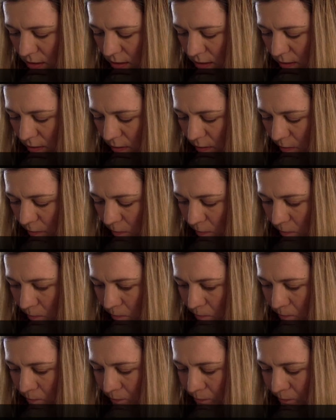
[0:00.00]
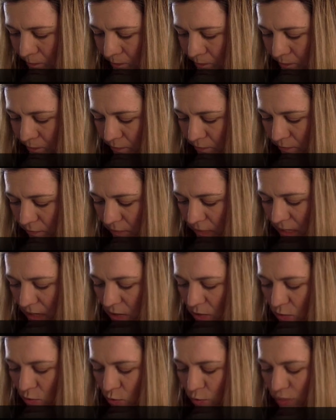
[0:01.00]
Um,
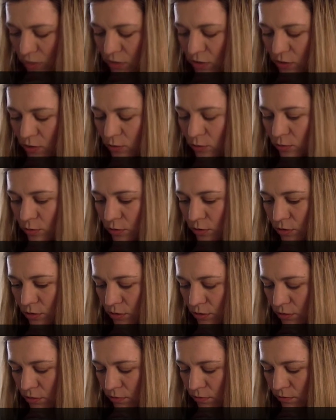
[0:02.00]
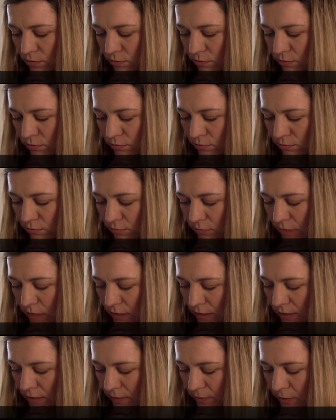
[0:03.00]
now we don't,
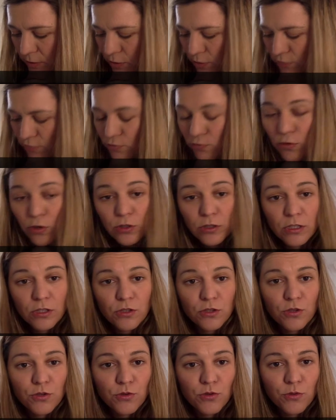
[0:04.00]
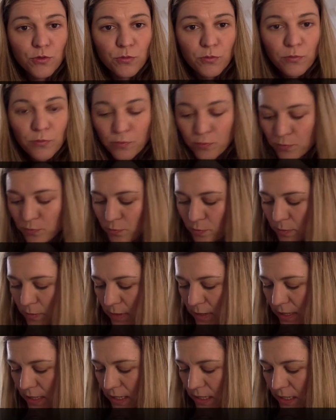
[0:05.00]
uh, you know, if we wanted to
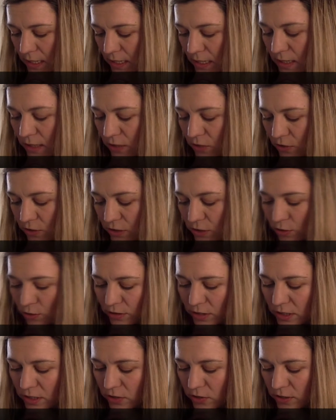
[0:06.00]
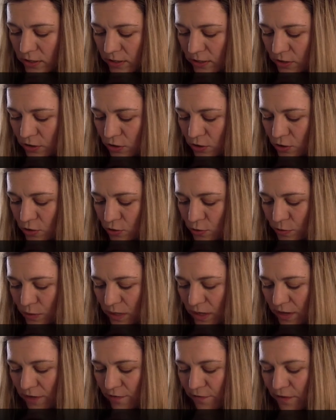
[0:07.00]
increase or decrease, excuse
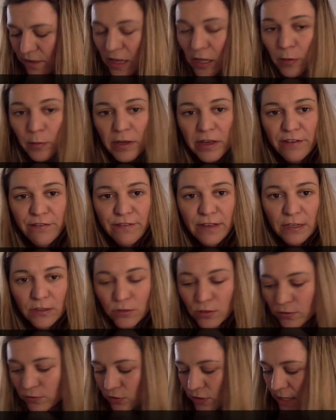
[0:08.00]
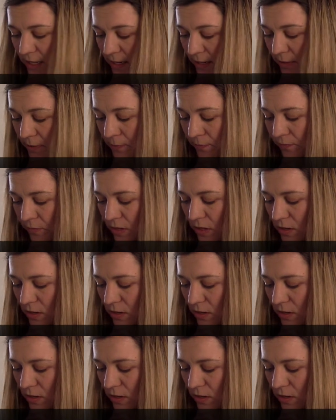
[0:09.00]
me, FL by a factor of 10,